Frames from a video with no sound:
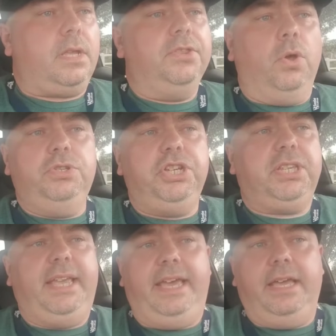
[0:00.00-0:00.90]
don't
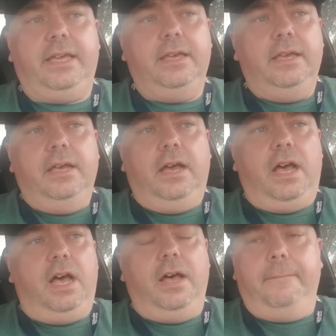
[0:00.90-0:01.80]
just take
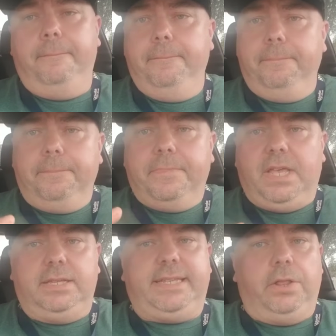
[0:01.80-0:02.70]
a
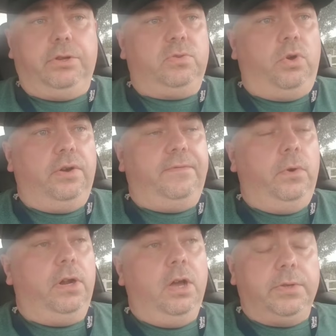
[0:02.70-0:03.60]
seller's word
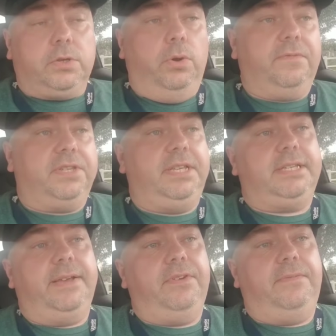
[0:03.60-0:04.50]
for it. Oh, it's going for
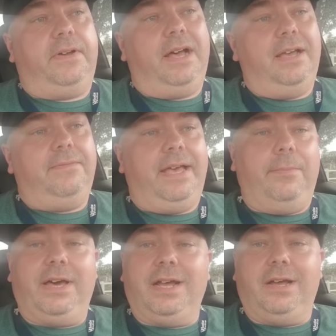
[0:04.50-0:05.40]
675. How
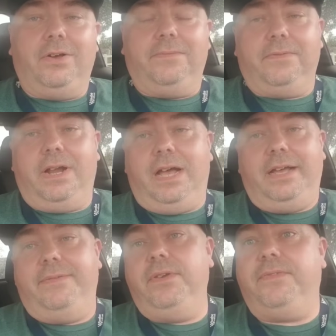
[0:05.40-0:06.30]
about I'll
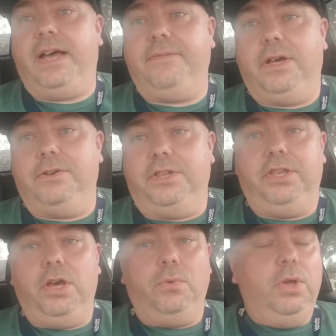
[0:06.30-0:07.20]
give you 500, you
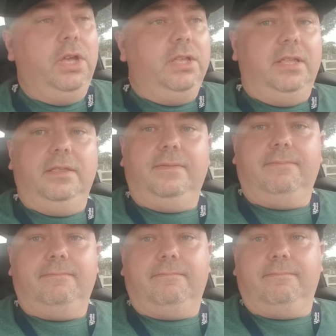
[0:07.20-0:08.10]
know?
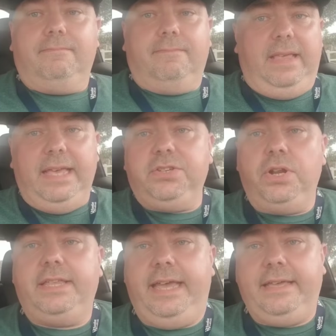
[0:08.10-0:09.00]
He's going
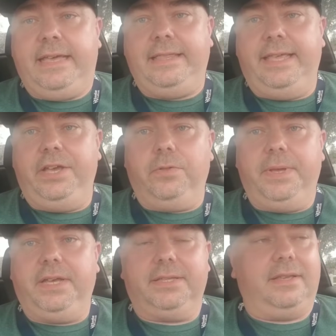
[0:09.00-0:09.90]
to take that deal
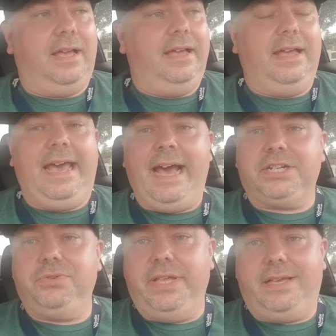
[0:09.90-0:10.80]
because
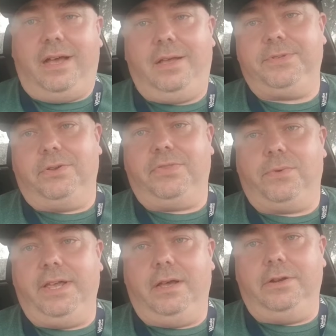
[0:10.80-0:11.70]
actually comps are
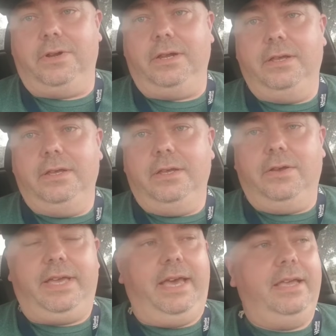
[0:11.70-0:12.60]
300,
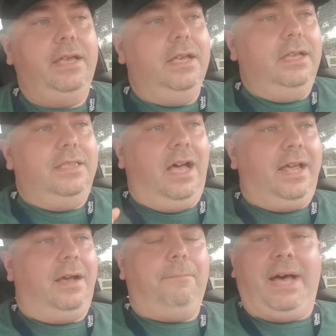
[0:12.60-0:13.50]
okay?
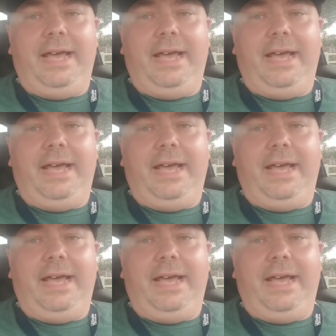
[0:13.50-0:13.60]
Not a buy